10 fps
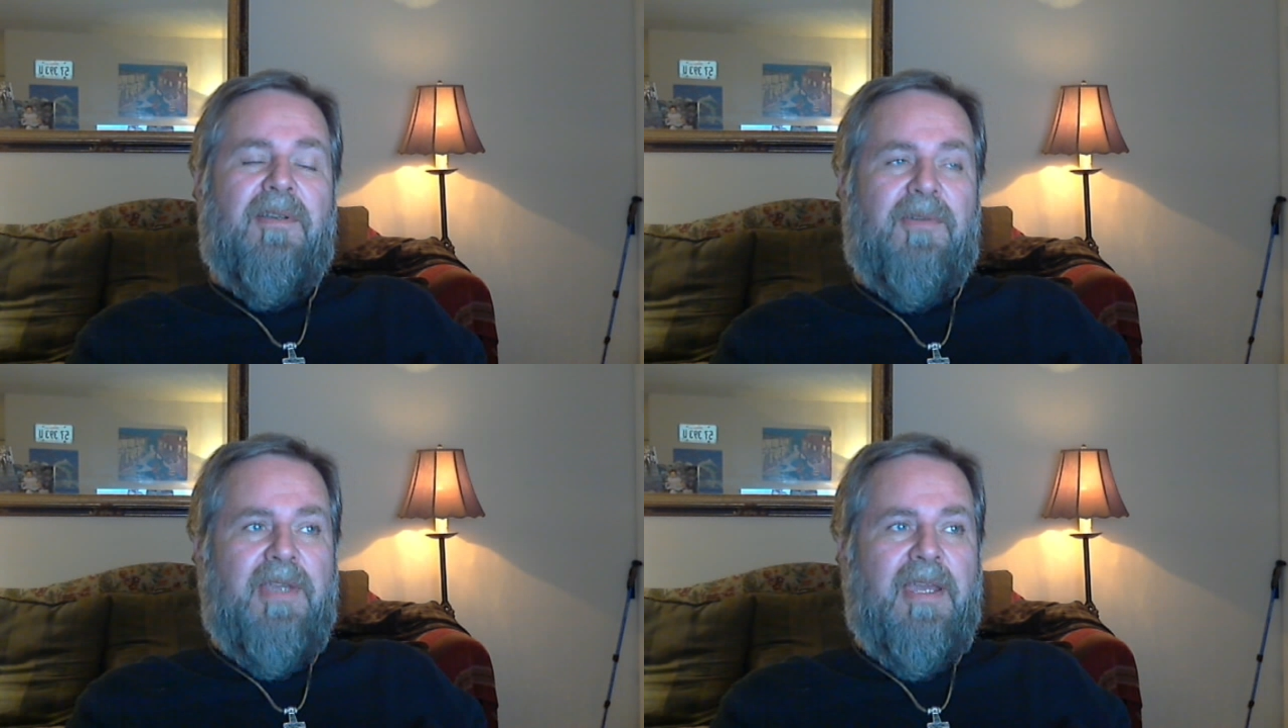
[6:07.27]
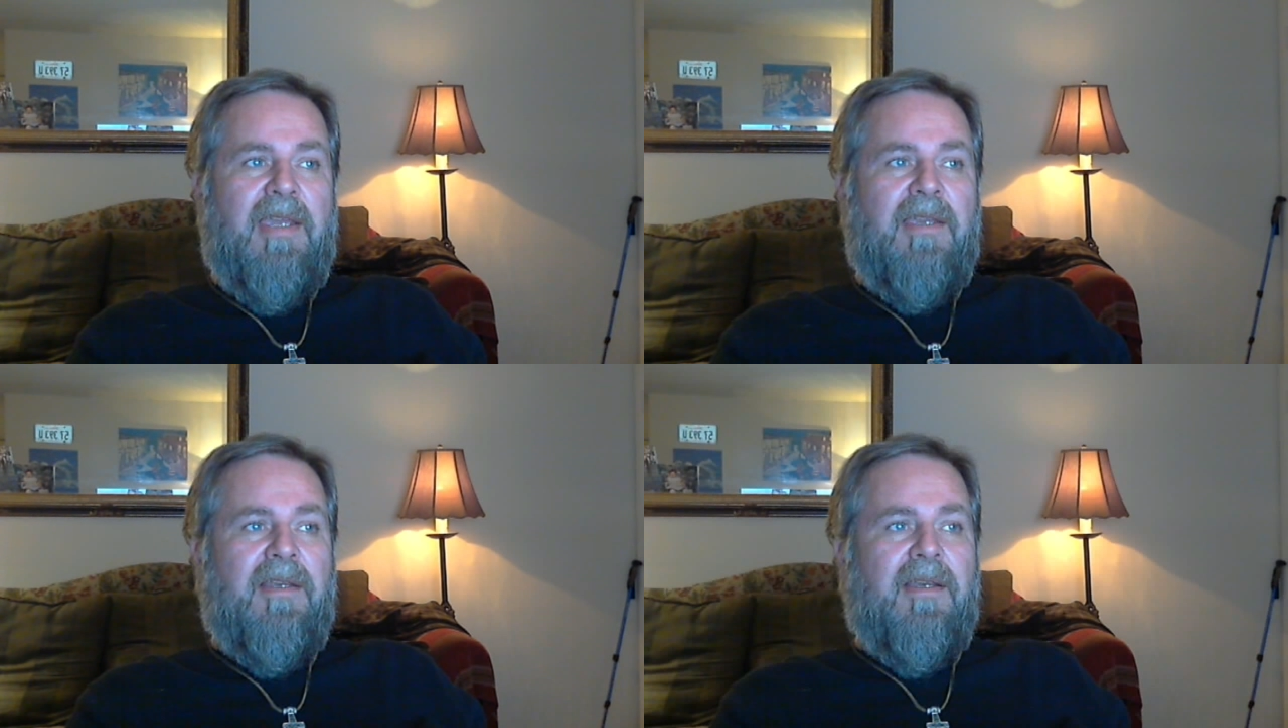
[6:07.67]

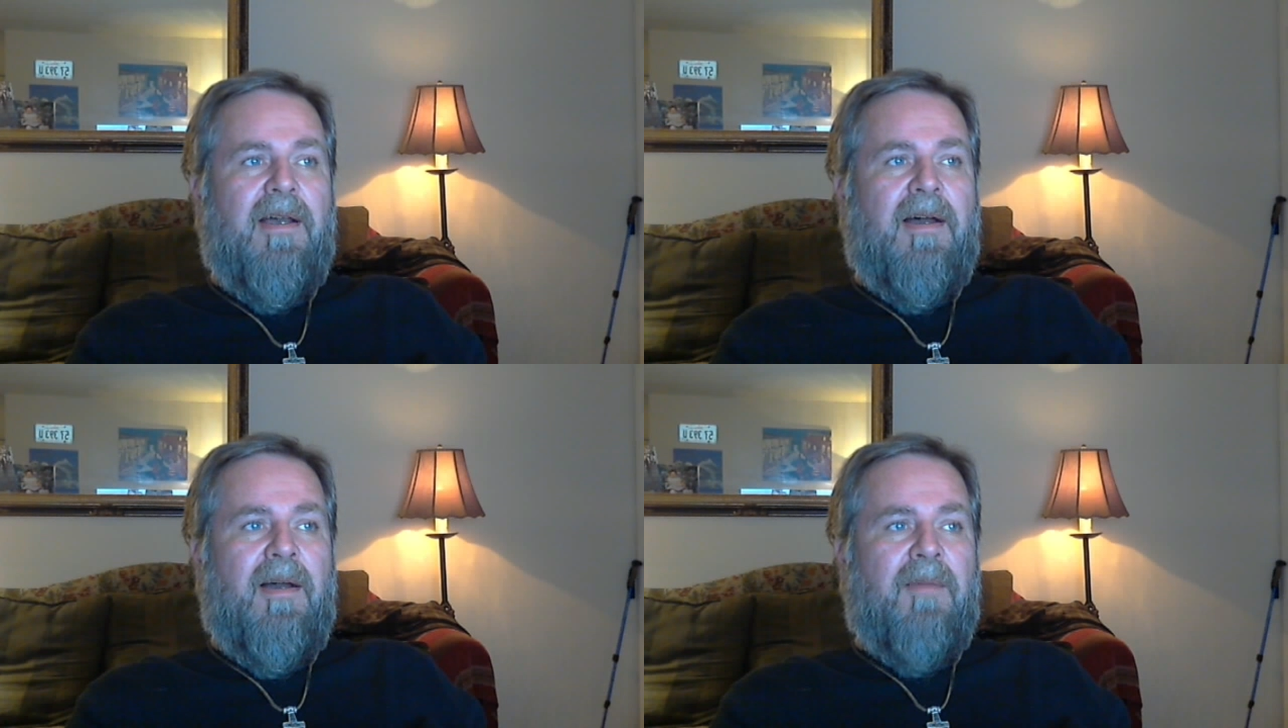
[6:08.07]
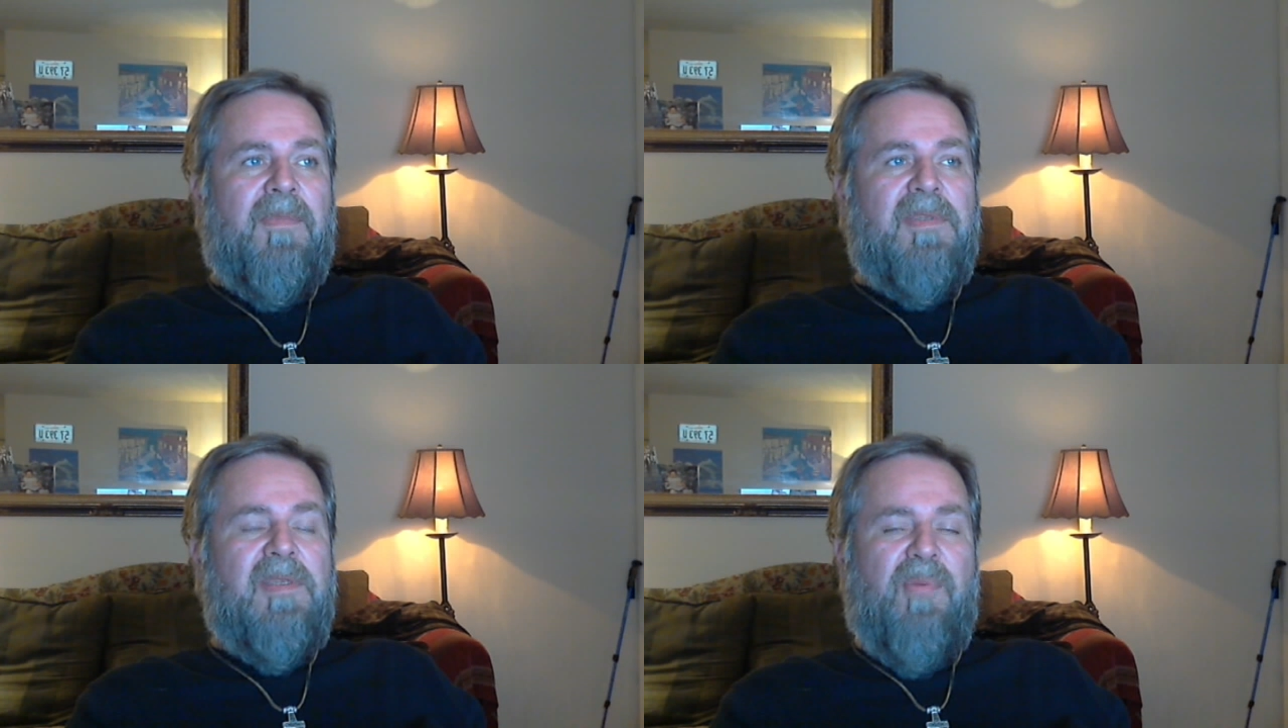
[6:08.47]
Okay,
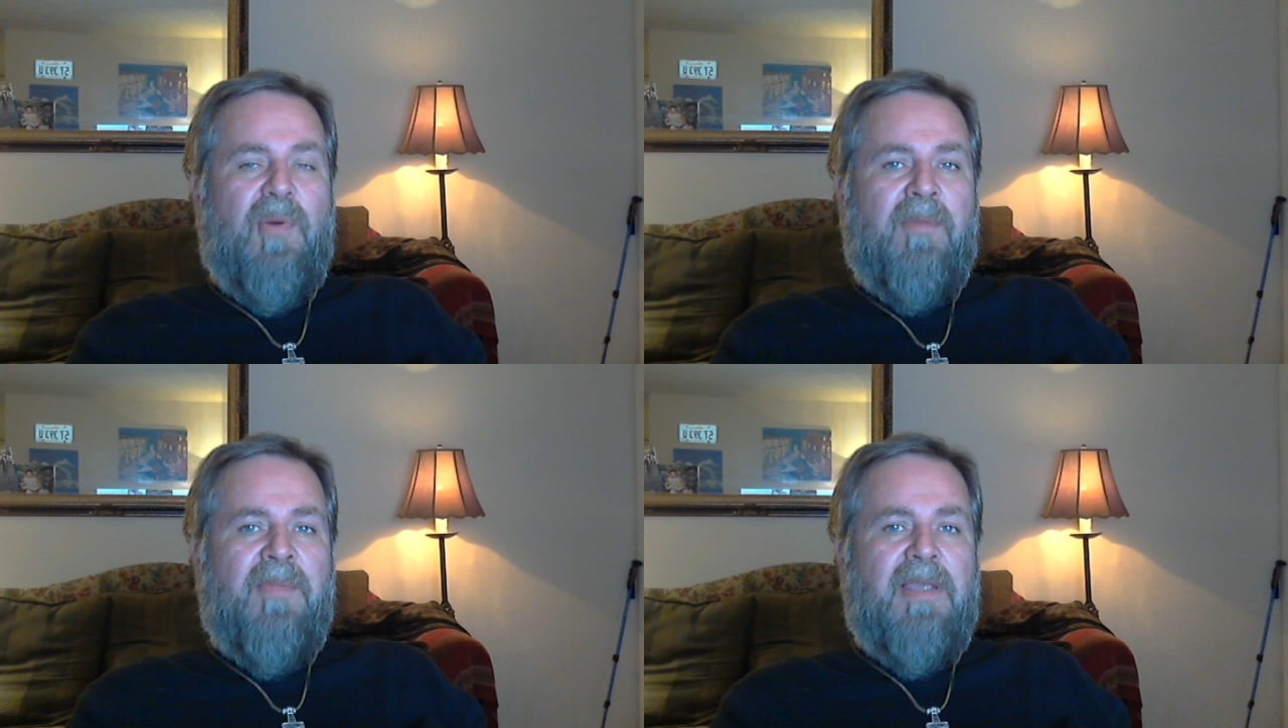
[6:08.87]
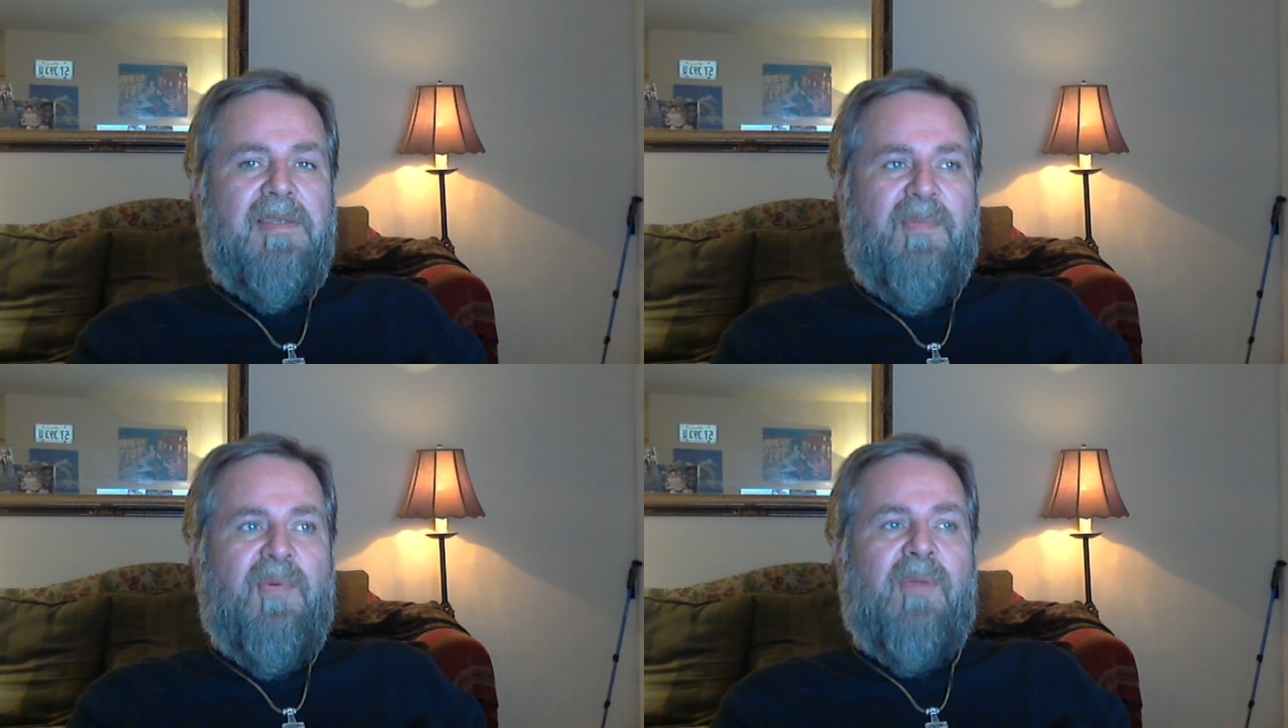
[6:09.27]
support me.
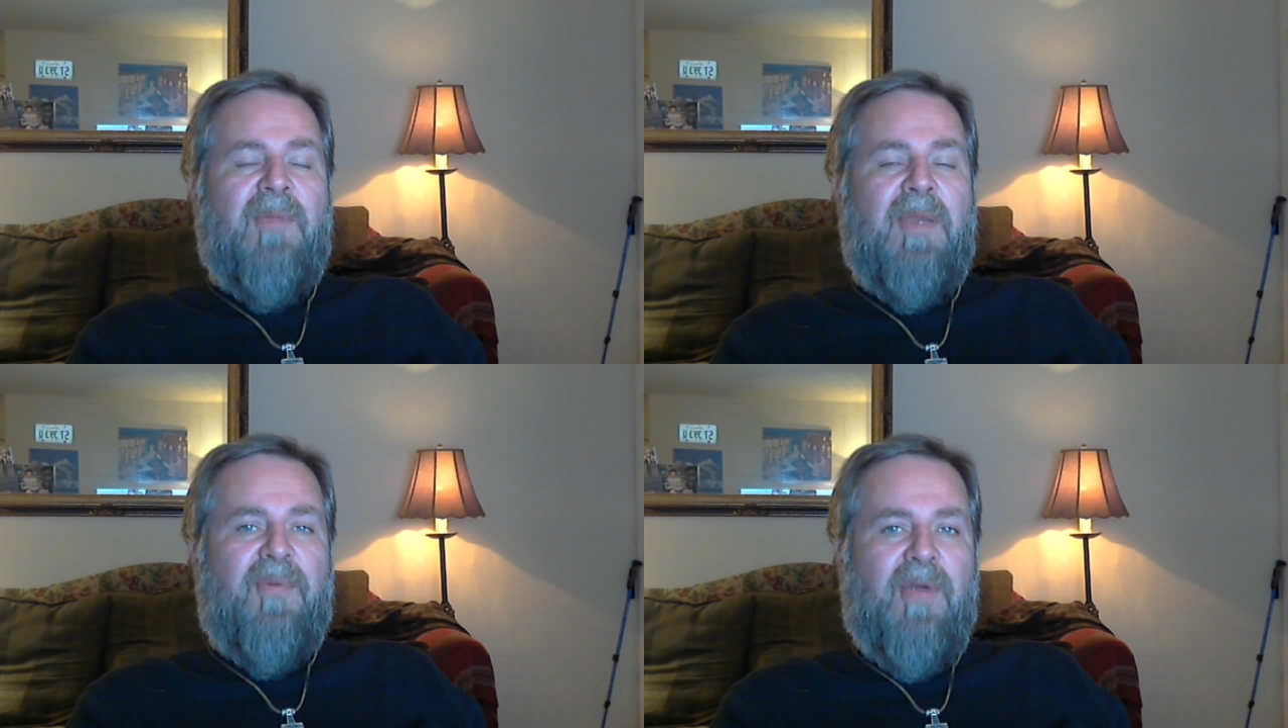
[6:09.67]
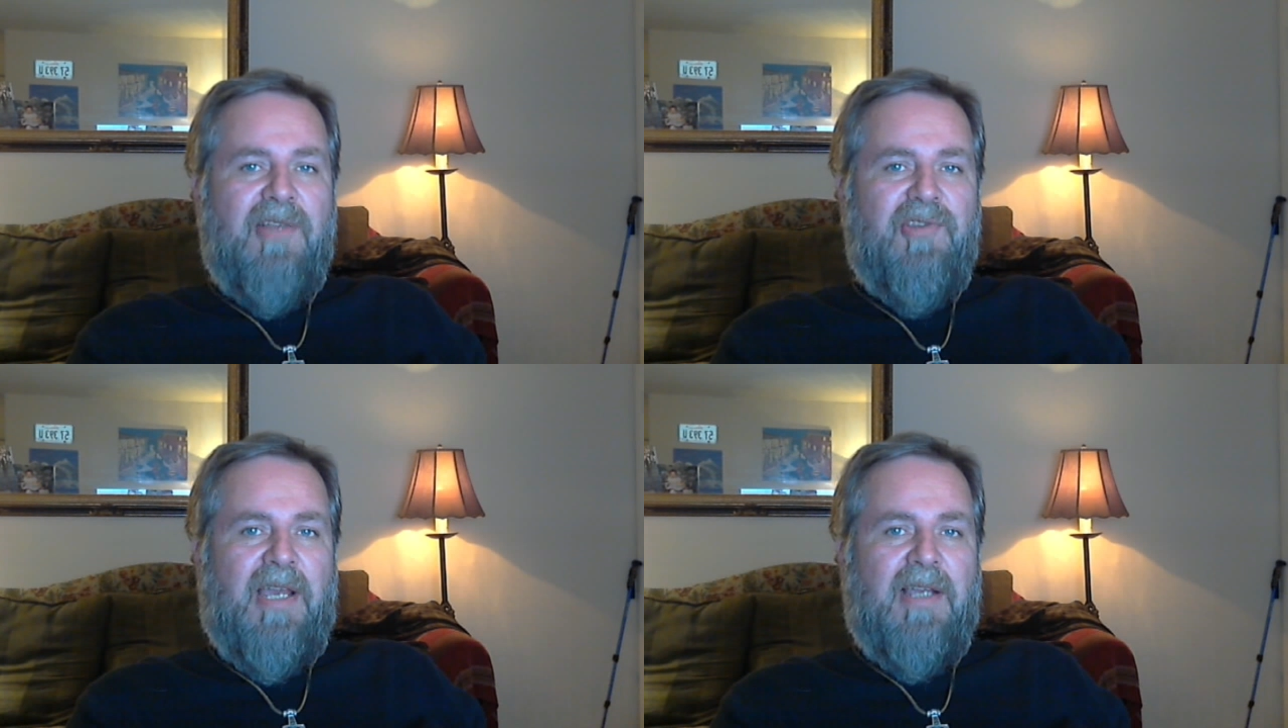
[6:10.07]
Support my
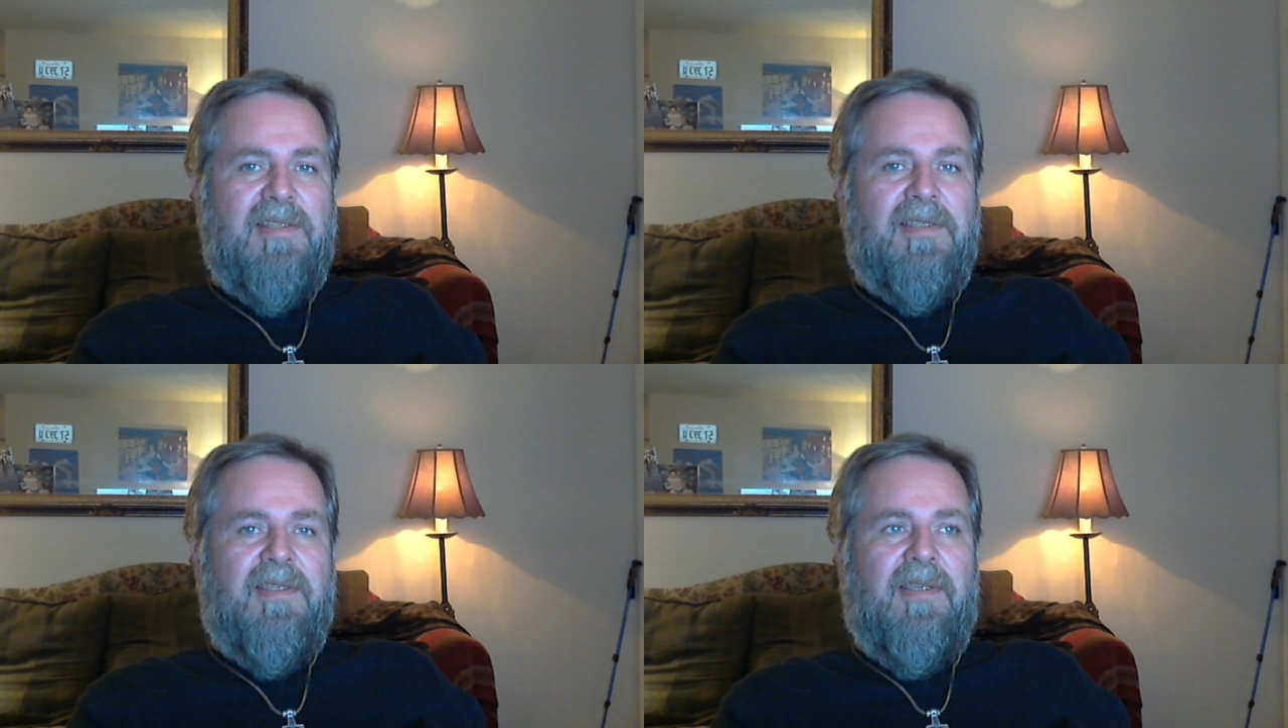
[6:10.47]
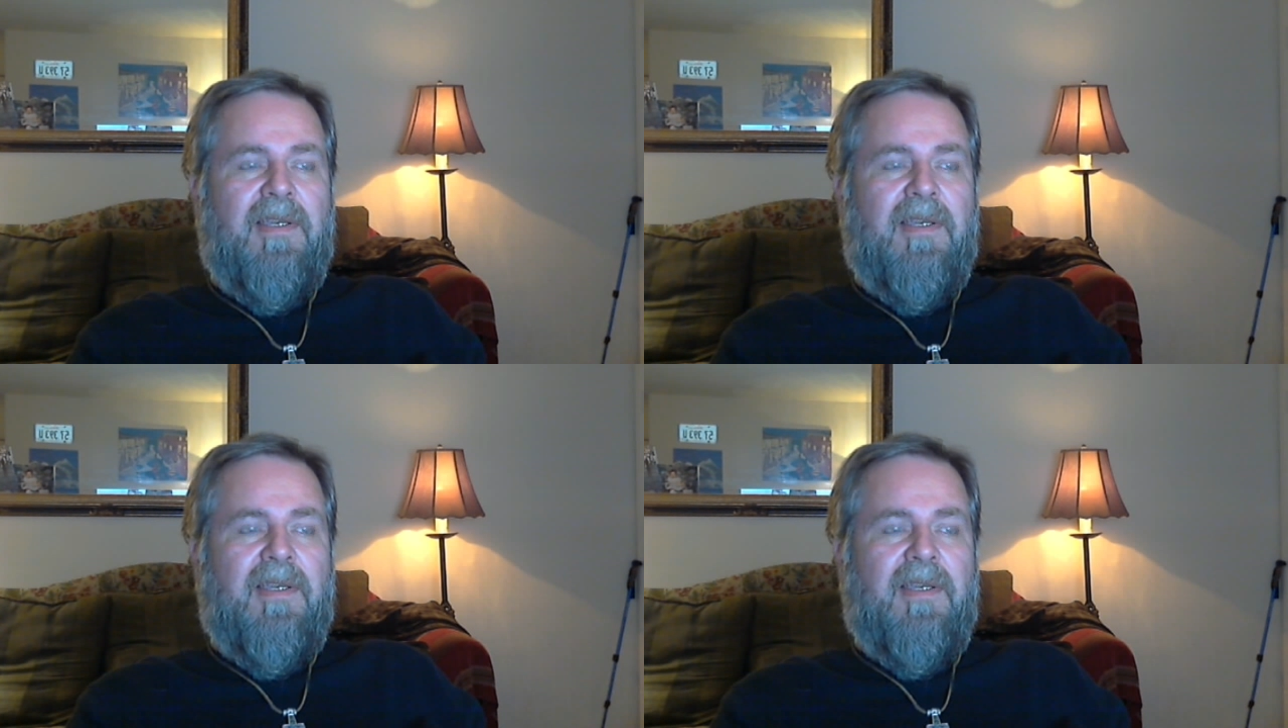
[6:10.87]
projects.